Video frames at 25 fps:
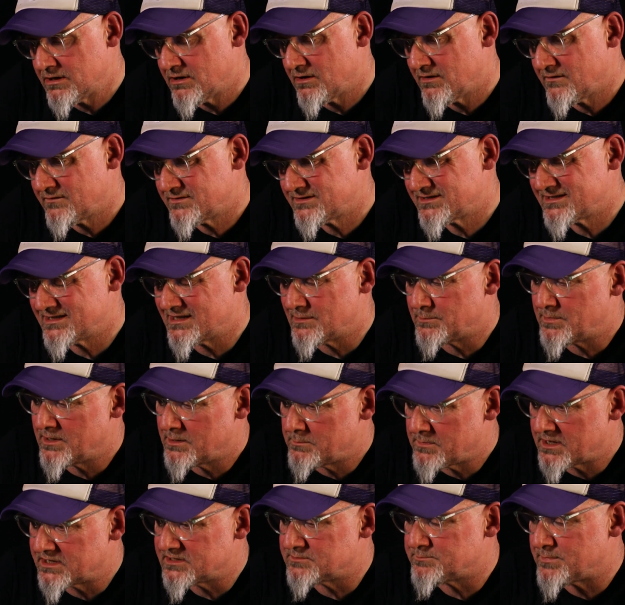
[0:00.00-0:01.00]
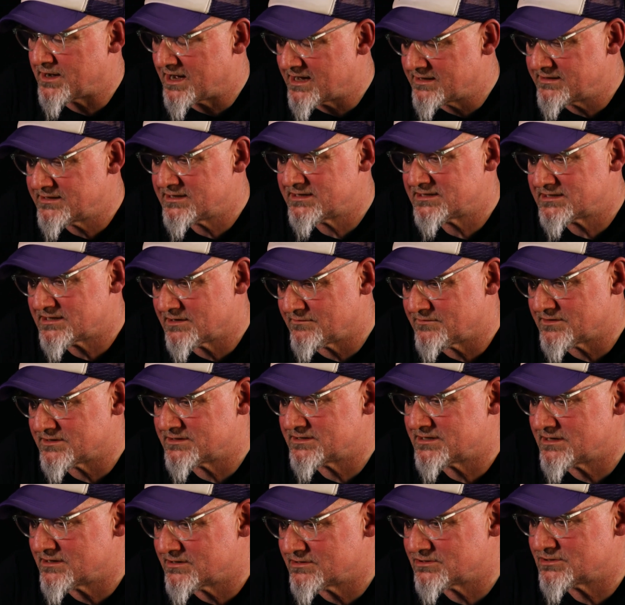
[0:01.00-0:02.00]
obviously the BMX Bandits have a
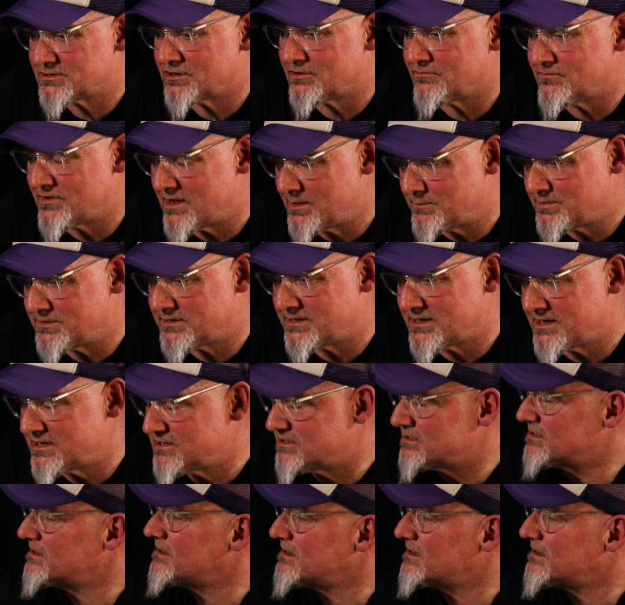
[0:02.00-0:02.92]
certain sort of reputation.